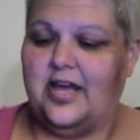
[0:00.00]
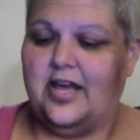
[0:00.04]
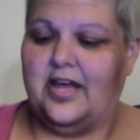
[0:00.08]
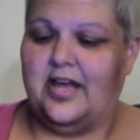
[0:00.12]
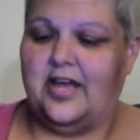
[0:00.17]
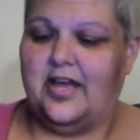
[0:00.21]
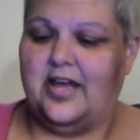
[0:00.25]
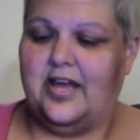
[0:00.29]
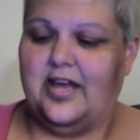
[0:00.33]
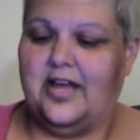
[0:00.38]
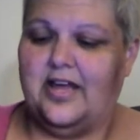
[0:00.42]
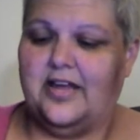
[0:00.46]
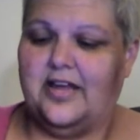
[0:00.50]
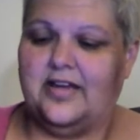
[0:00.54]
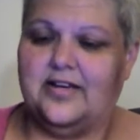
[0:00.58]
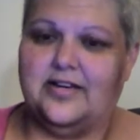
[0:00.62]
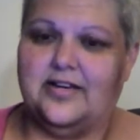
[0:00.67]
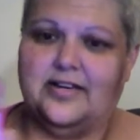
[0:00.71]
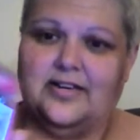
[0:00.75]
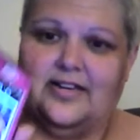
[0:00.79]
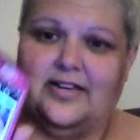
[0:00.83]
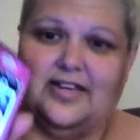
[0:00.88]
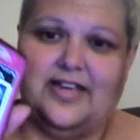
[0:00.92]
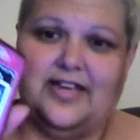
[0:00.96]

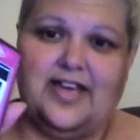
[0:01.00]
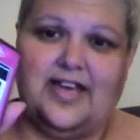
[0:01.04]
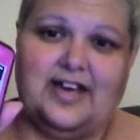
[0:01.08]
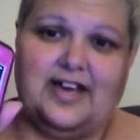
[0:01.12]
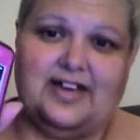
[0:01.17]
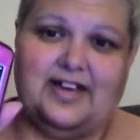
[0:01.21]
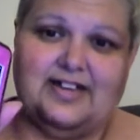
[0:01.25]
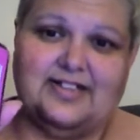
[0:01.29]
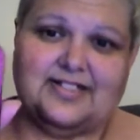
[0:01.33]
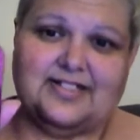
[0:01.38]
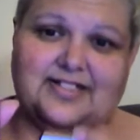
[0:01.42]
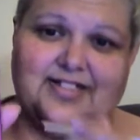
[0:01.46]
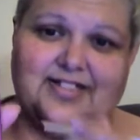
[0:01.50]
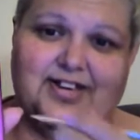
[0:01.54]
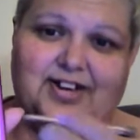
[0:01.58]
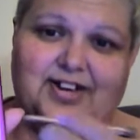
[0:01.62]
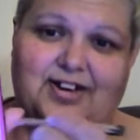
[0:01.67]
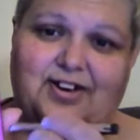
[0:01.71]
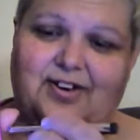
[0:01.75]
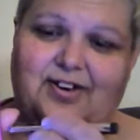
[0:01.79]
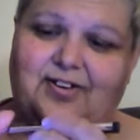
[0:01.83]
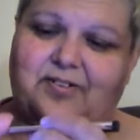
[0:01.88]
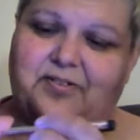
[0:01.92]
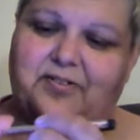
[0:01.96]
And yeah,
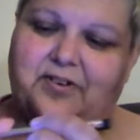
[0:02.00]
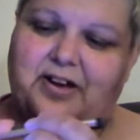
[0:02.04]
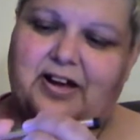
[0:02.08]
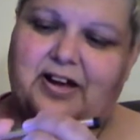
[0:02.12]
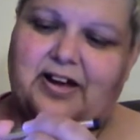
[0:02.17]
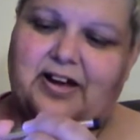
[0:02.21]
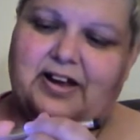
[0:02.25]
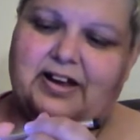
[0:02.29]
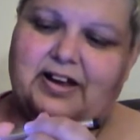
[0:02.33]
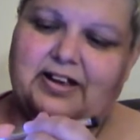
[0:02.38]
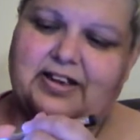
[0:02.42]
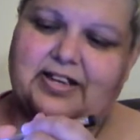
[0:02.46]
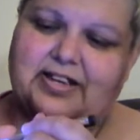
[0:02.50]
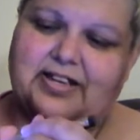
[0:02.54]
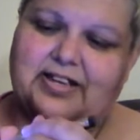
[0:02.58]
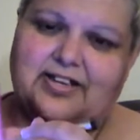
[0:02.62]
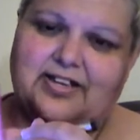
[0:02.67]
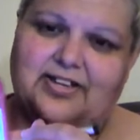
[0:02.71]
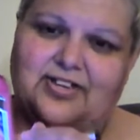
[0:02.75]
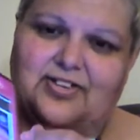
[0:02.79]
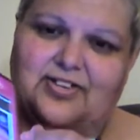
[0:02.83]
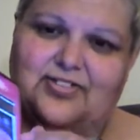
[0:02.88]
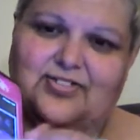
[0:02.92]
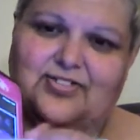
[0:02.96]
so I
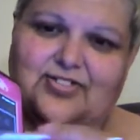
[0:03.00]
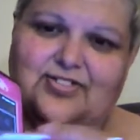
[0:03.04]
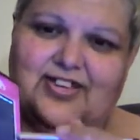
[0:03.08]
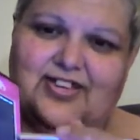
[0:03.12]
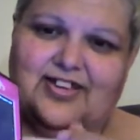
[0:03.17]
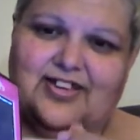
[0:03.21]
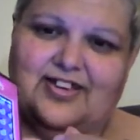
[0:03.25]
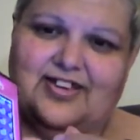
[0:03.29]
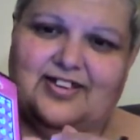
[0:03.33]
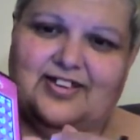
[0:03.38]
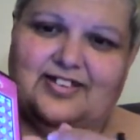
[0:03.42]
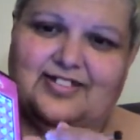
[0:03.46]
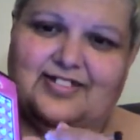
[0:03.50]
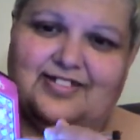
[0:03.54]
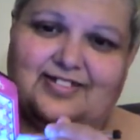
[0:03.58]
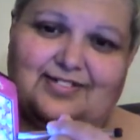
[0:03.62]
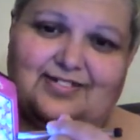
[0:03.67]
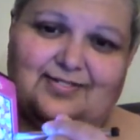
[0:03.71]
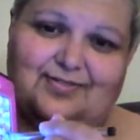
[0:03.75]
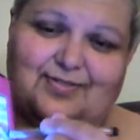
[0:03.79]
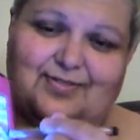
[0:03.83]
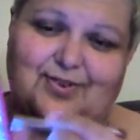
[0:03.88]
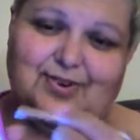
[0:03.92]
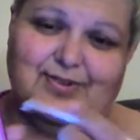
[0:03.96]
can use it
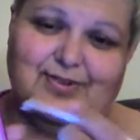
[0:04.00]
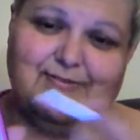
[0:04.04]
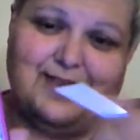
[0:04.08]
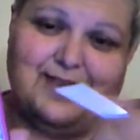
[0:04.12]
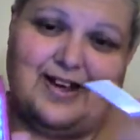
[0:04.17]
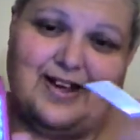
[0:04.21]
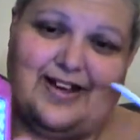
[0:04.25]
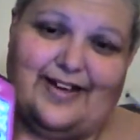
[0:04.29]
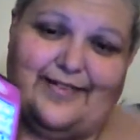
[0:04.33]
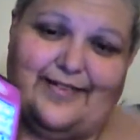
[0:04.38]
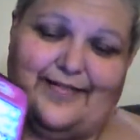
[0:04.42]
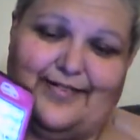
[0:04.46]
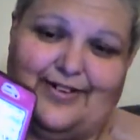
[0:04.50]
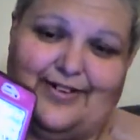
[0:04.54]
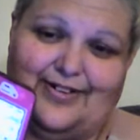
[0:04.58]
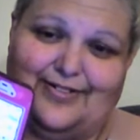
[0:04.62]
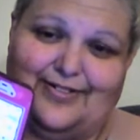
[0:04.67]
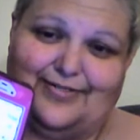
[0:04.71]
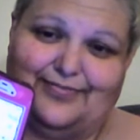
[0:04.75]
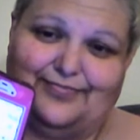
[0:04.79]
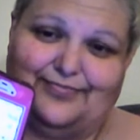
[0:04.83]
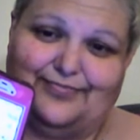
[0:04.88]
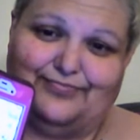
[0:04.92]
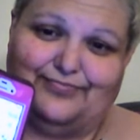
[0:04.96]
for my
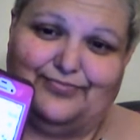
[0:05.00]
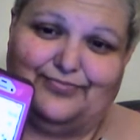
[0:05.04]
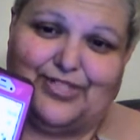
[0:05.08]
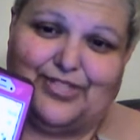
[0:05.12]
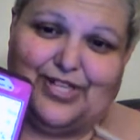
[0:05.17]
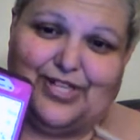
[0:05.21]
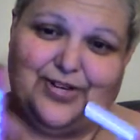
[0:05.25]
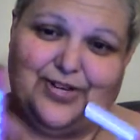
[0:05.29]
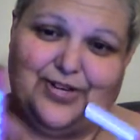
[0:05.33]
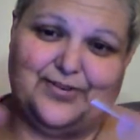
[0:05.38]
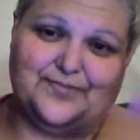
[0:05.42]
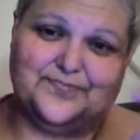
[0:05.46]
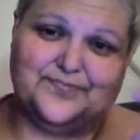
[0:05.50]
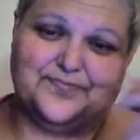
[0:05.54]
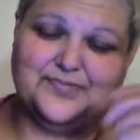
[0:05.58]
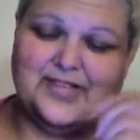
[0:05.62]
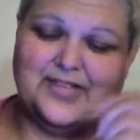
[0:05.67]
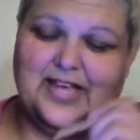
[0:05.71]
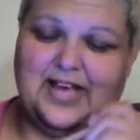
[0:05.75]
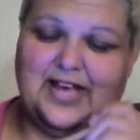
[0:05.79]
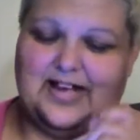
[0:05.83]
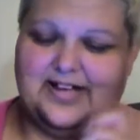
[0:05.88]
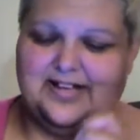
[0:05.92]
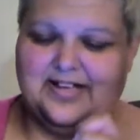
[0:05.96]
iPhone. So
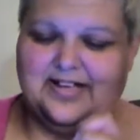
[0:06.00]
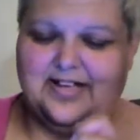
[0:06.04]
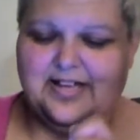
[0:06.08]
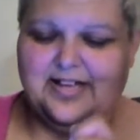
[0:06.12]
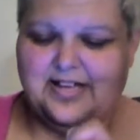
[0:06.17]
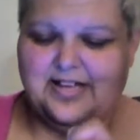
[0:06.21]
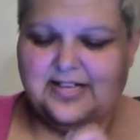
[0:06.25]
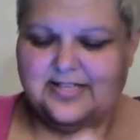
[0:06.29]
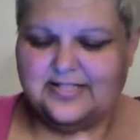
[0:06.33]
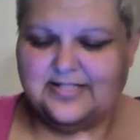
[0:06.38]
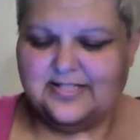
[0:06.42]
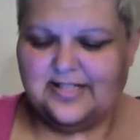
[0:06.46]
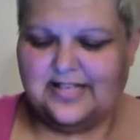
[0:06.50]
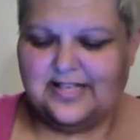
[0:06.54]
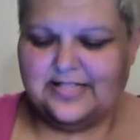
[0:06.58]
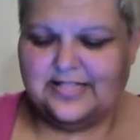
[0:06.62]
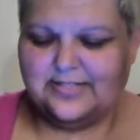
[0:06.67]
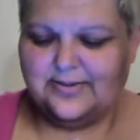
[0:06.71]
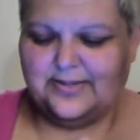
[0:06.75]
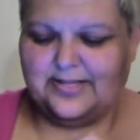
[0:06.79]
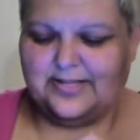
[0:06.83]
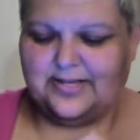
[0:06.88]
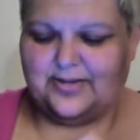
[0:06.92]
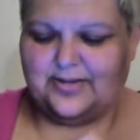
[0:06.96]
yeah, so that's
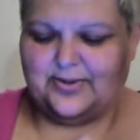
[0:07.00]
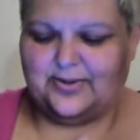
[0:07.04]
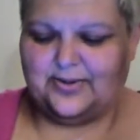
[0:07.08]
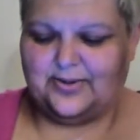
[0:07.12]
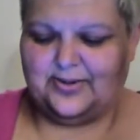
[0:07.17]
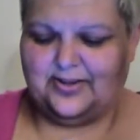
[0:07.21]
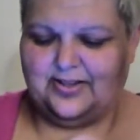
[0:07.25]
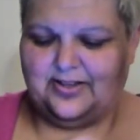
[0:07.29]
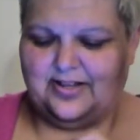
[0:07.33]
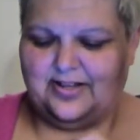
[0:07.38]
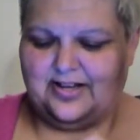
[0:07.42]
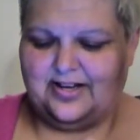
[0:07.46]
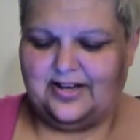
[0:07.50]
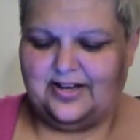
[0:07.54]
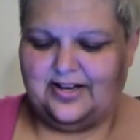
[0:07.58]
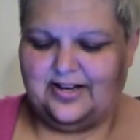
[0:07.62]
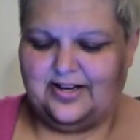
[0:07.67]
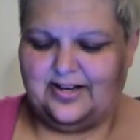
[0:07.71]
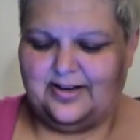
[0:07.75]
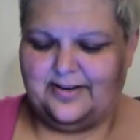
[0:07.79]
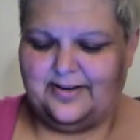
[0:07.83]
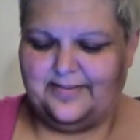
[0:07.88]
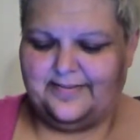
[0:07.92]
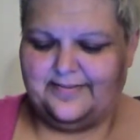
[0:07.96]
really cool,
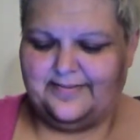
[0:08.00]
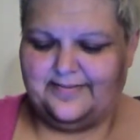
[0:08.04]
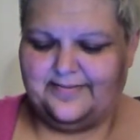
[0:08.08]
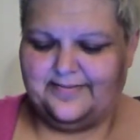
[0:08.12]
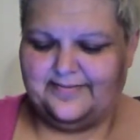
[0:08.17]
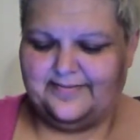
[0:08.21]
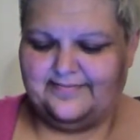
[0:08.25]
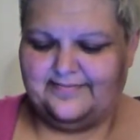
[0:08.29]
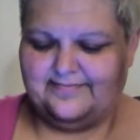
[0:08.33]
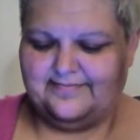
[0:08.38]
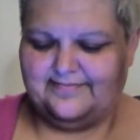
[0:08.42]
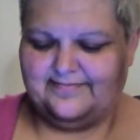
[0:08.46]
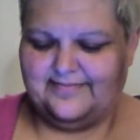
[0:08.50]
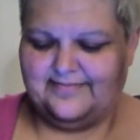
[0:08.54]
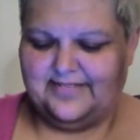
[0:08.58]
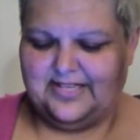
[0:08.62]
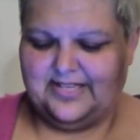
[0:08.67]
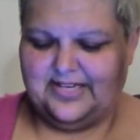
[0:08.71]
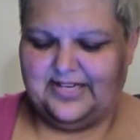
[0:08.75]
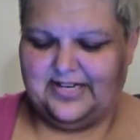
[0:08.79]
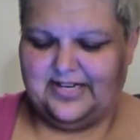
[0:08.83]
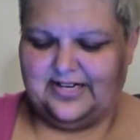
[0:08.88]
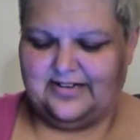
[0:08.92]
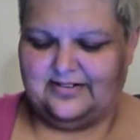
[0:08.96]
um,
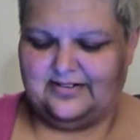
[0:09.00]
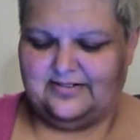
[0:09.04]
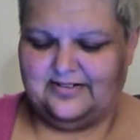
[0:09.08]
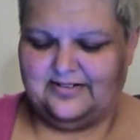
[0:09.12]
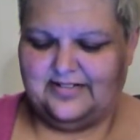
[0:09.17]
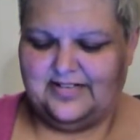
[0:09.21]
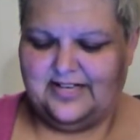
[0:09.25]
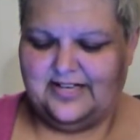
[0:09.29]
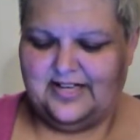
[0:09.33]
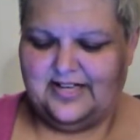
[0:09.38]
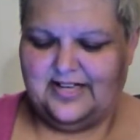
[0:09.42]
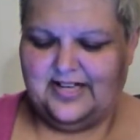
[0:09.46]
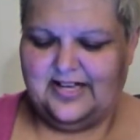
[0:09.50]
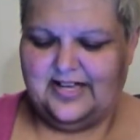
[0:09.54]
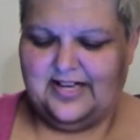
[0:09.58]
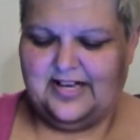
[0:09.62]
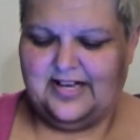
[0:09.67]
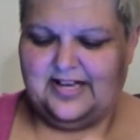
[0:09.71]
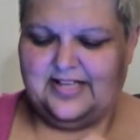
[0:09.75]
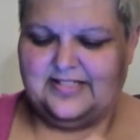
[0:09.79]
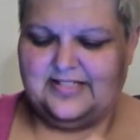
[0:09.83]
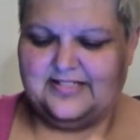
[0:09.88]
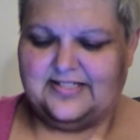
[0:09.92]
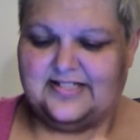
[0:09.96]
you know,
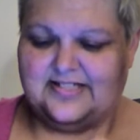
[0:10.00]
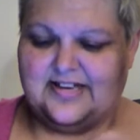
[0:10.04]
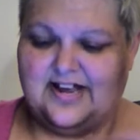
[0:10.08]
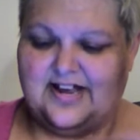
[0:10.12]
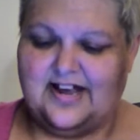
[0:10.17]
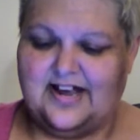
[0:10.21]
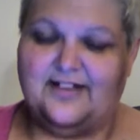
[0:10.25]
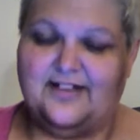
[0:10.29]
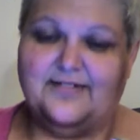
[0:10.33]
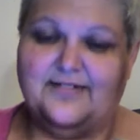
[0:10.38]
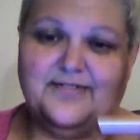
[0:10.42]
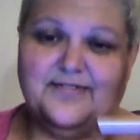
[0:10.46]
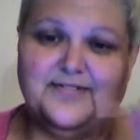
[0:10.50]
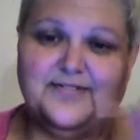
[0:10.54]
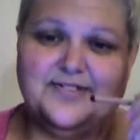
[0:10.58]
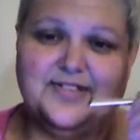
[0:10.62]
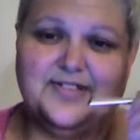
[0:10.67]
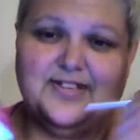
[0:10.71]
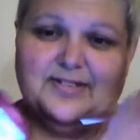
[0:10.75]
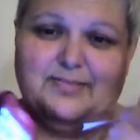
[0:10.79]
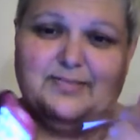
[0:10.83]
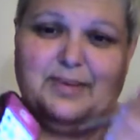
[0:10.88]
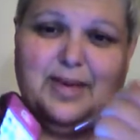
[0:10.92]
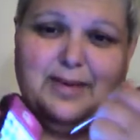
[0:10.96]
and stuff
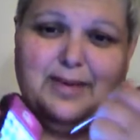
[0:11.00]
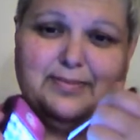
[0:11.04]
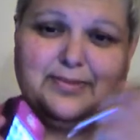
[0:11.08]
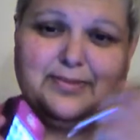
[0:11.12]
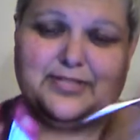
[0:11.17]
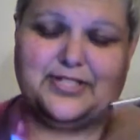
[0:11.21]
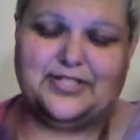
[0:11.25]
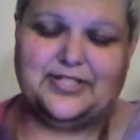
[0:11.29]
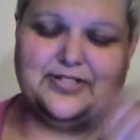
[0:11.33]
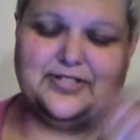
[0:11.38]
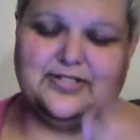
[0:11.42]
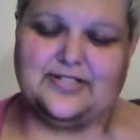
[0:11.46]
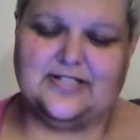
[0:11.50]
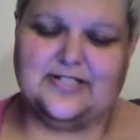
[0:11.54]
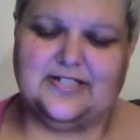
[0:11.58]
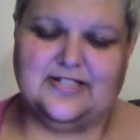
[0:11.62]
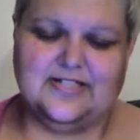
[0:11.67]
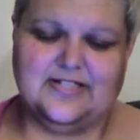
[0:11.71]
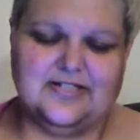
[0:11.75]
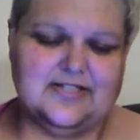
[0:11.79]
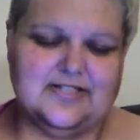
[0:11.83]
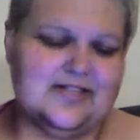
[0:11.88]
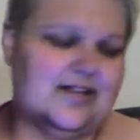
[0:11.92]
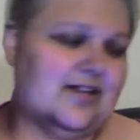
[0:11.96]
to be able to use
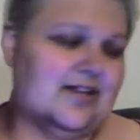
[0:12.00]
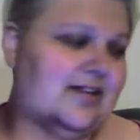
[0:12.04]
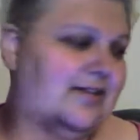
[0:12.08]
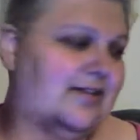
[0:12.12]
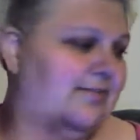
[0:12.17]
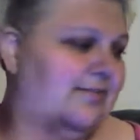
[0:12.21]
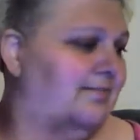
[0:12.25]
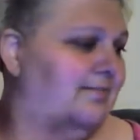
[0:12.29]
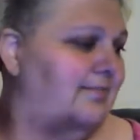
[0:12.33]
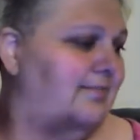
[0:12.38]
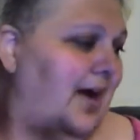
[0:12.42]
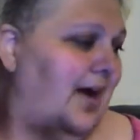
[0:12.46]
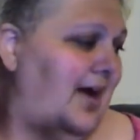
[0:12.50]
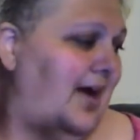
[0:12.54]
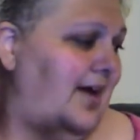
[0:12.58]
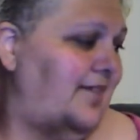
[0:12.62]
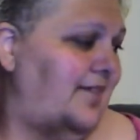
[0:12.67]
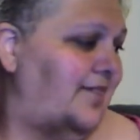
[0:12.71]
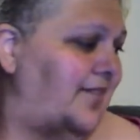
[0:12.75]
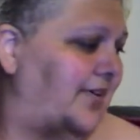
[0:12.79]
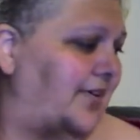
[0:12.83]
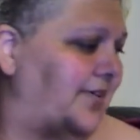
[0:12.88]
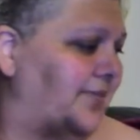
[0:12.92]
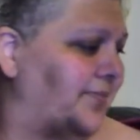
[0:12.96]
this on my
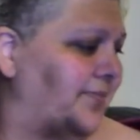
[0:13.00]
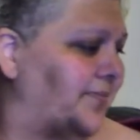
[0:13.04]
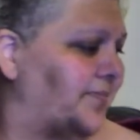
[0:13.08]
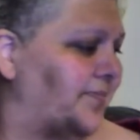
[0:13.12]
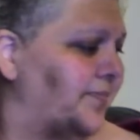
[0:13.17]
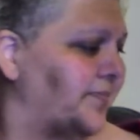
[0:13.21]
iPhone.